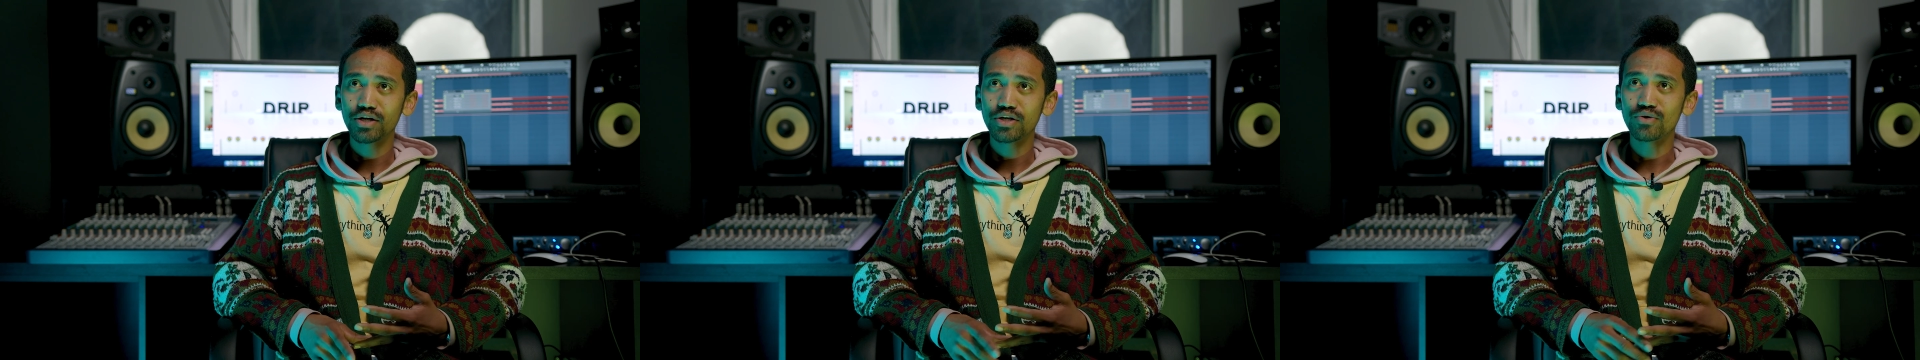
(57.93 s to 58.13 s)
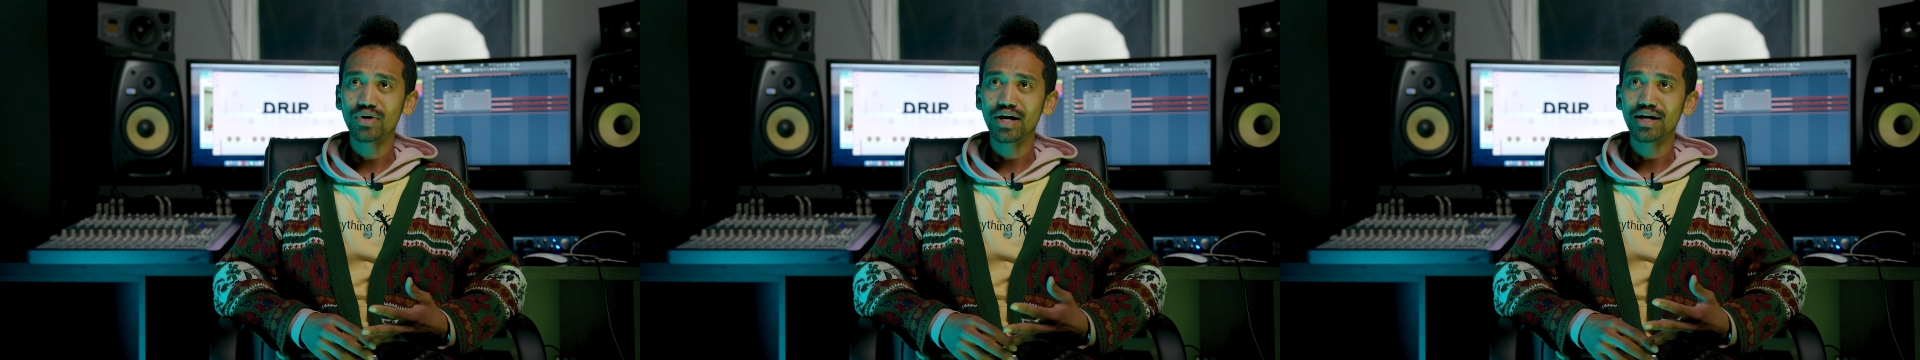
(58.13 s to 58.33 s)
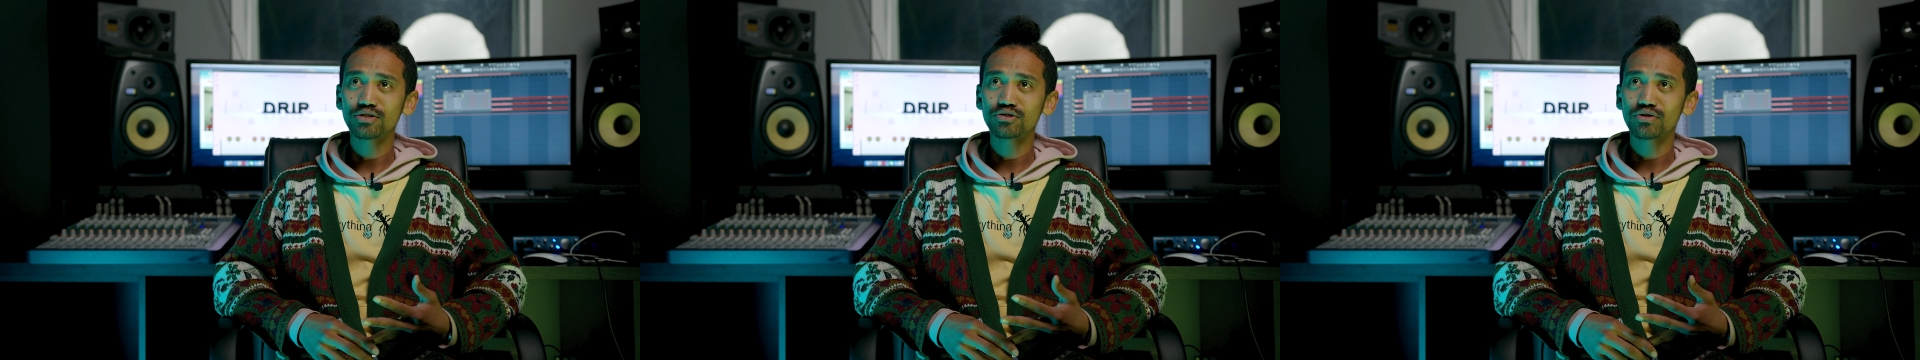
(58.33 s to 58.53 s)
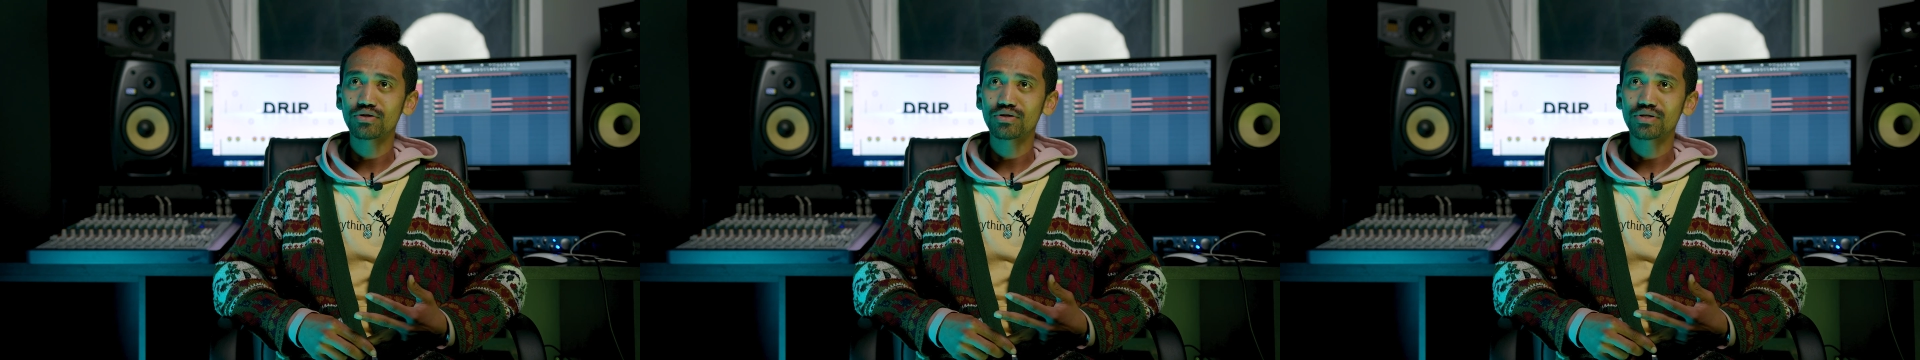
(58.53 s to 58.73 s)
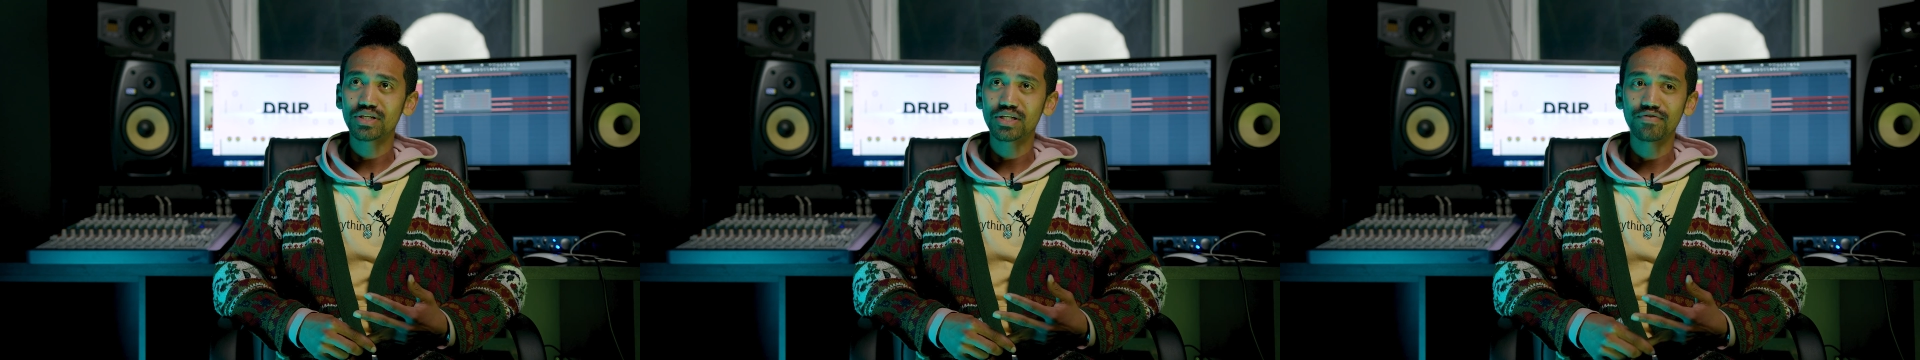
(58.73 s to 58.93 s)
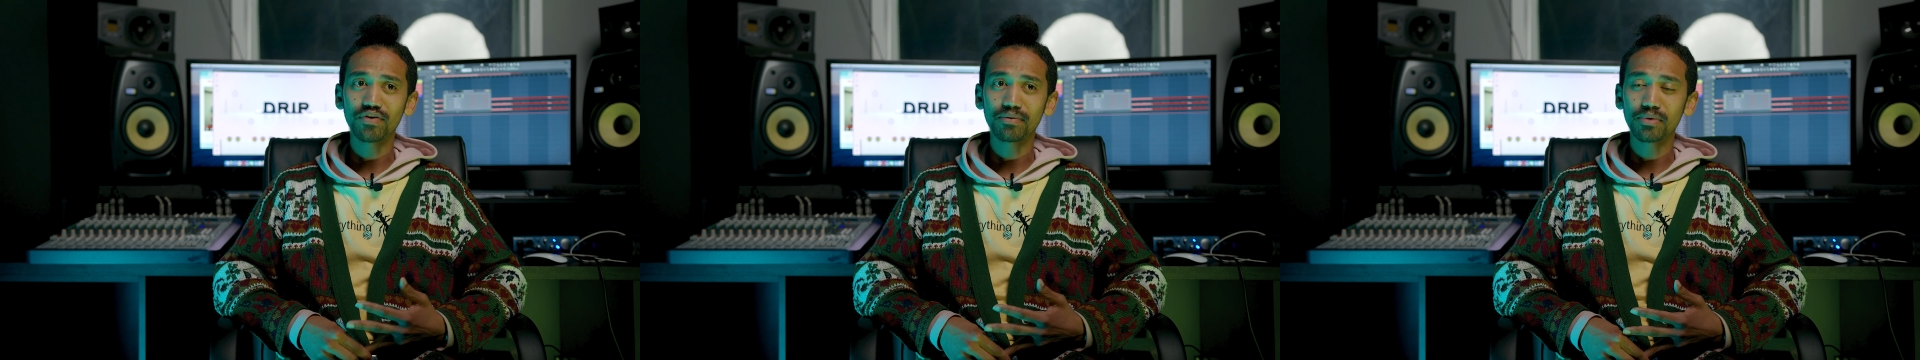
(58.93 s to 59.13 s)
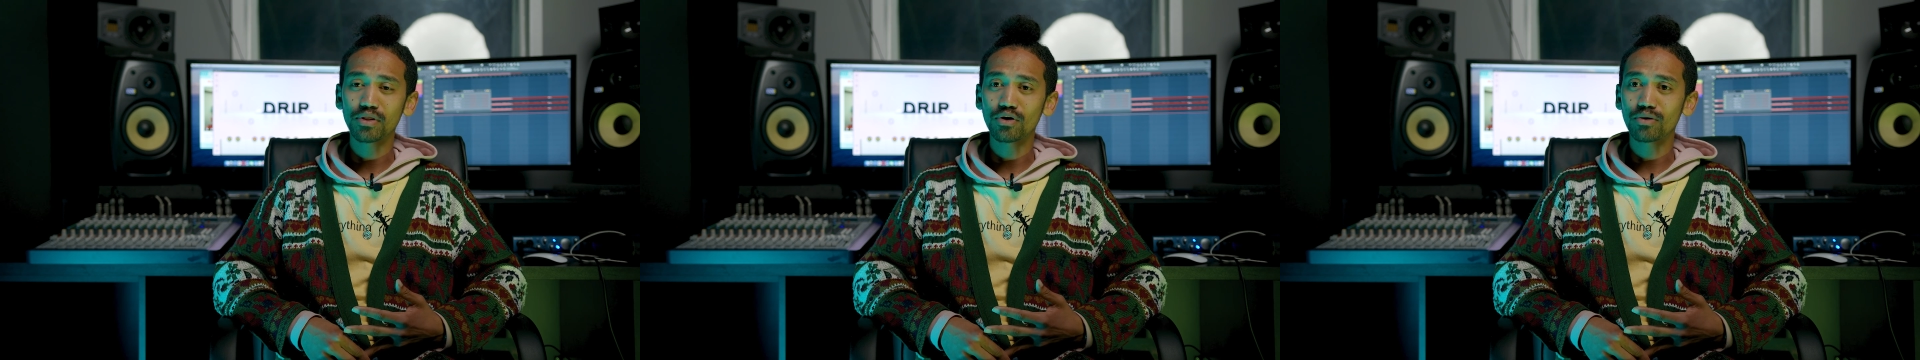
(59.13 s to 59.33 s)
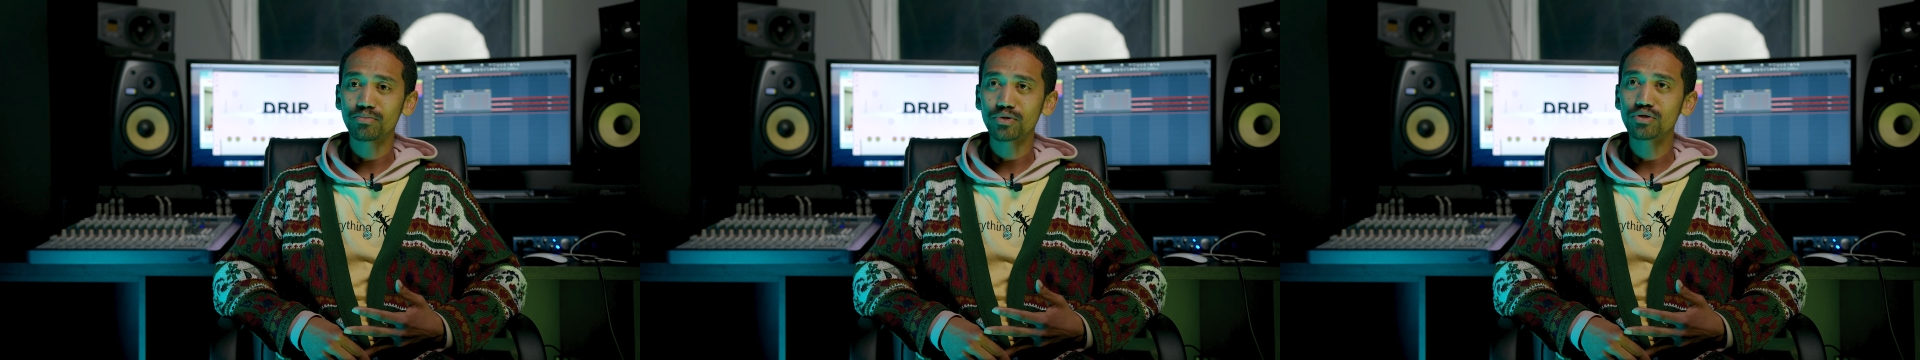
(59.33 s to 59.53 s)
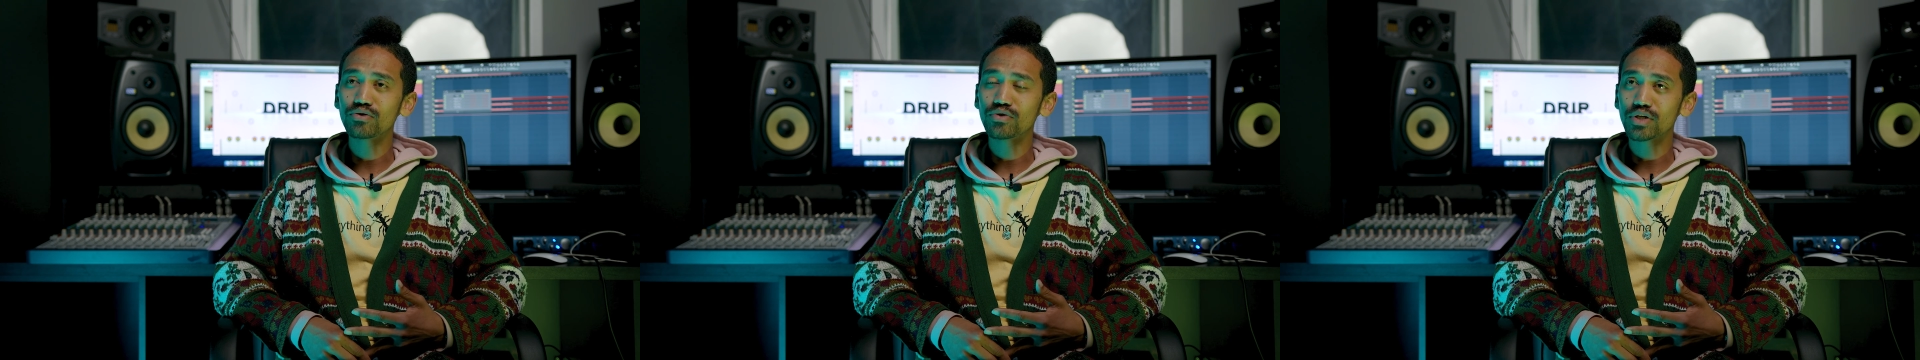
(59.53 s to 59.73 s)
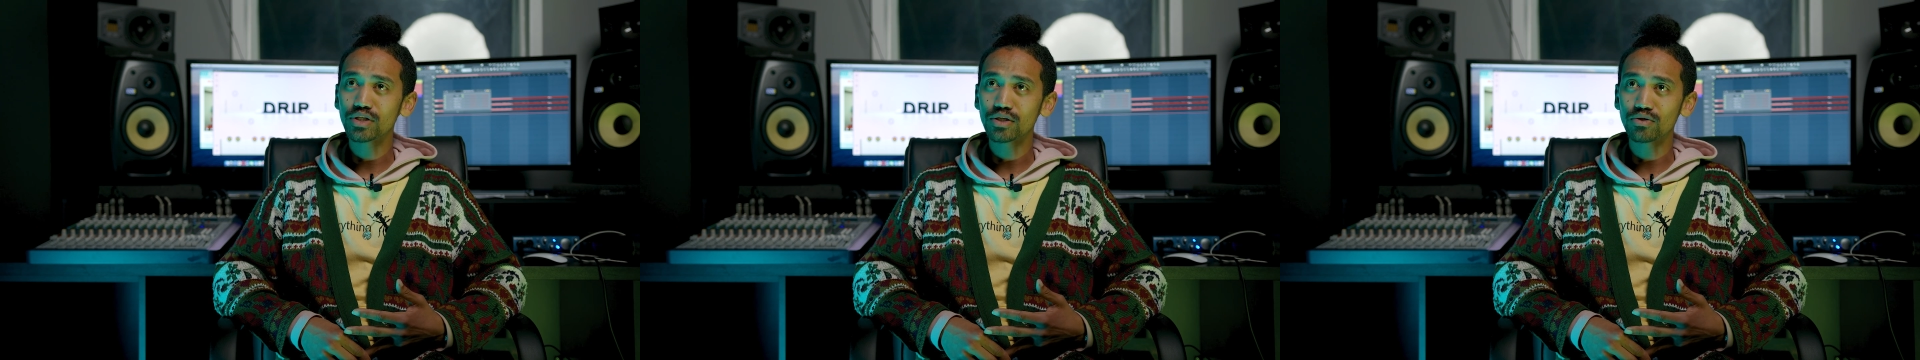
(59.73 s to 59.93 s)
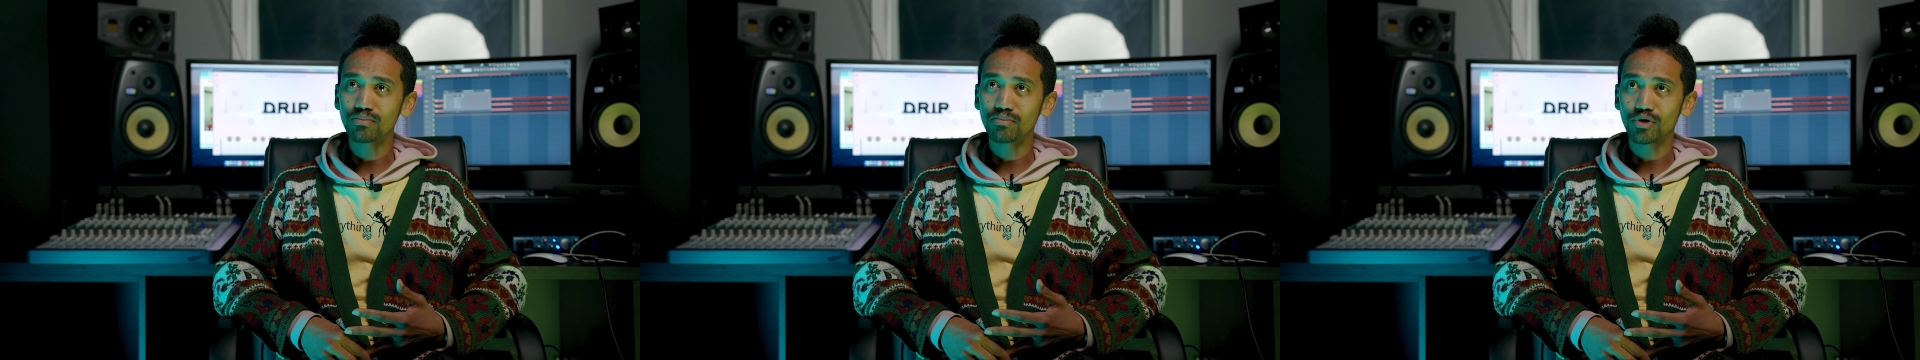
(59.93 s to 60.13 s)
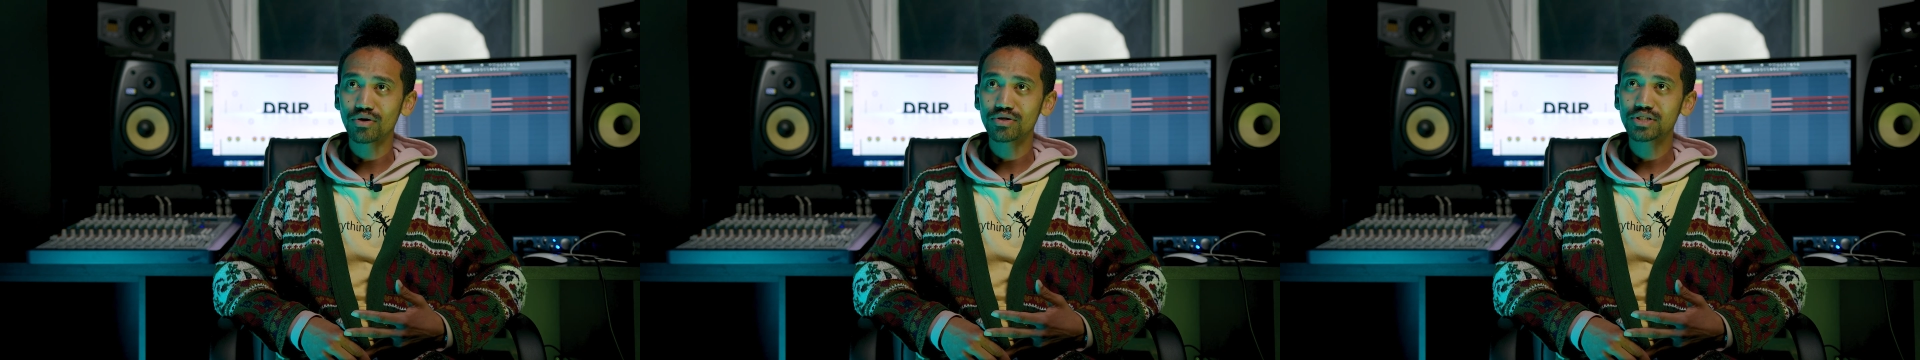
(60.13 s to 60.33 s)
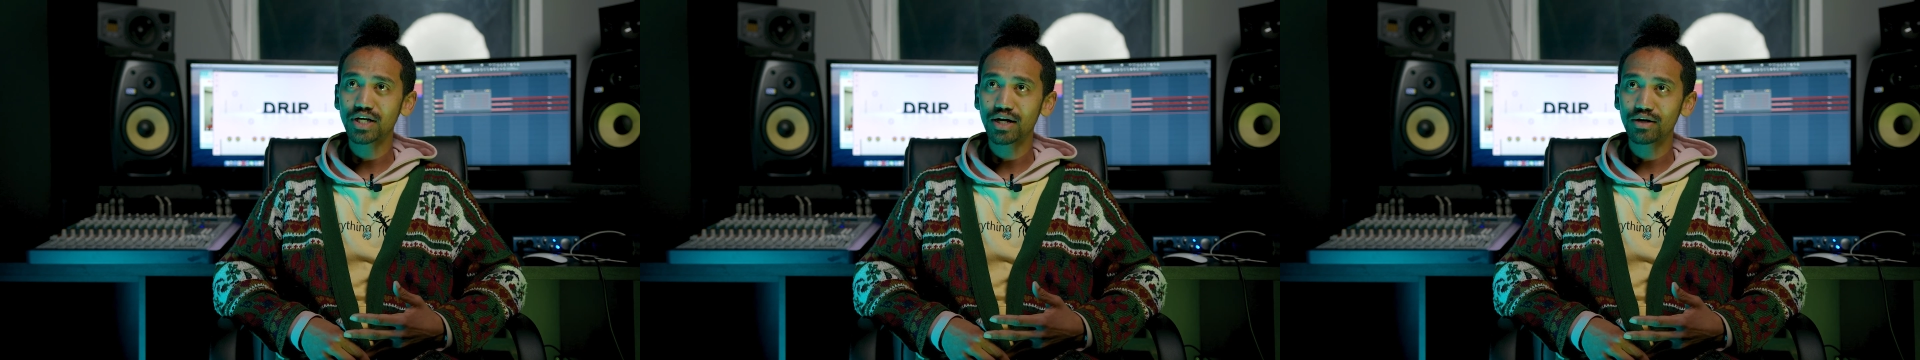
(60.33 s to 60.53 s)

You guys are giving me the opportunity to branch